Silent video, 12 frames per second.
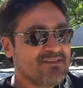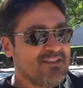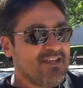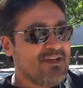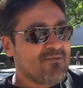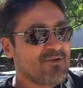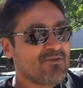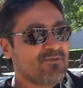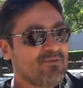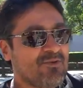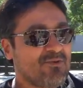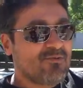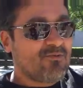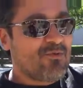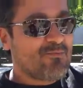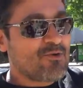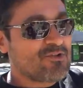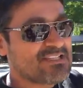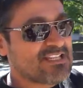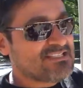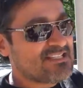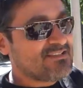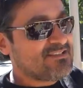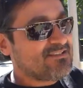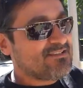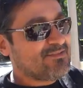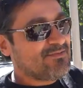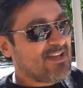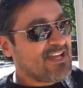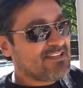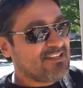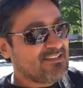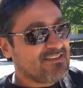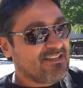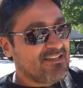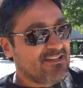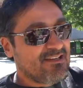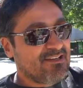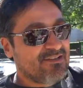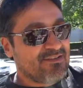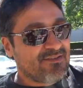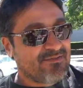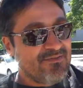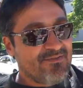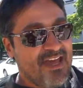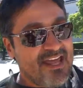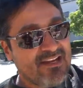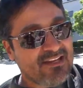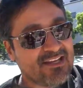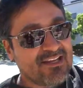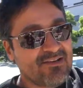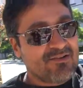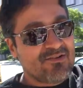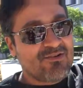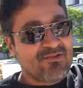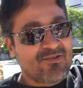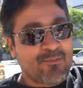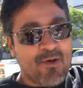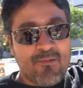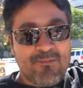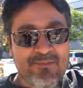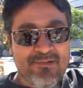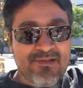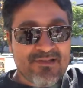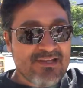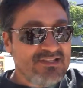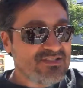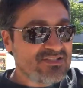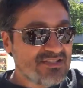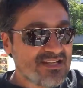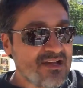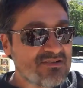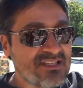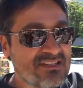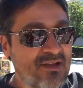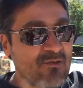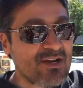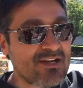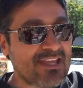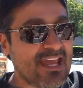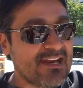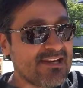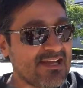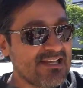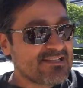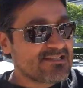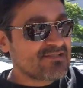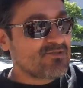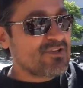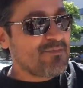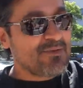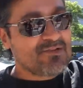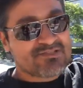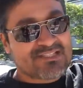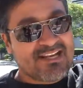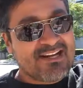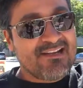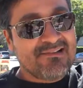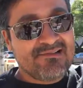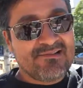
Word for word: Yeah, we're, we're, we're protesting the, the fact that the, uh, the Vatican or the Pope has just announced that they want to canonize Junipero Serra.